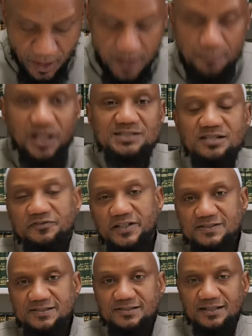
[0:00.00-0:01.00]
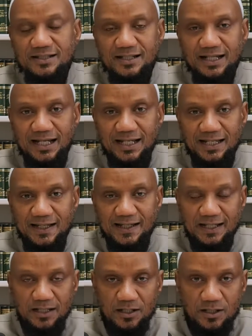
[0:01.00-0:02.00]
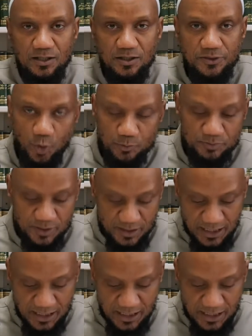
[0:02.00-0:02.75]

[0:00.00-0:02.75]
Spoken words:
parts of his thobe,